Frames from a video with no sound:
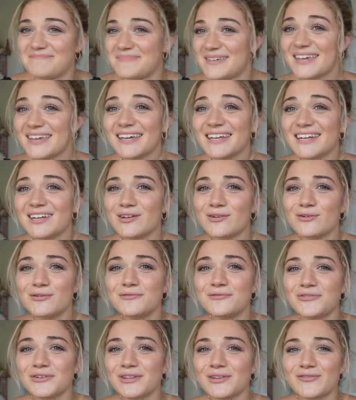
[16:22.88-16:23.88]
being
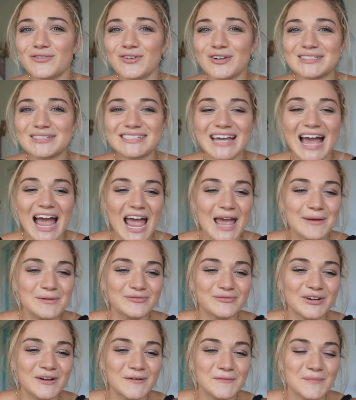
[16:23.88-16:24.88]
nude for the first time
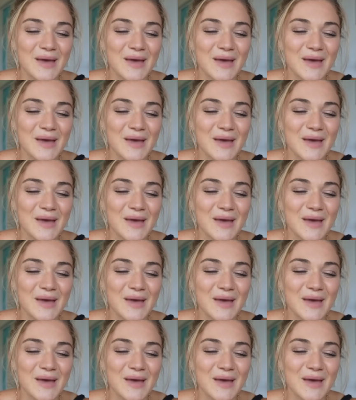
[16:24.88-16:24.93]
in front of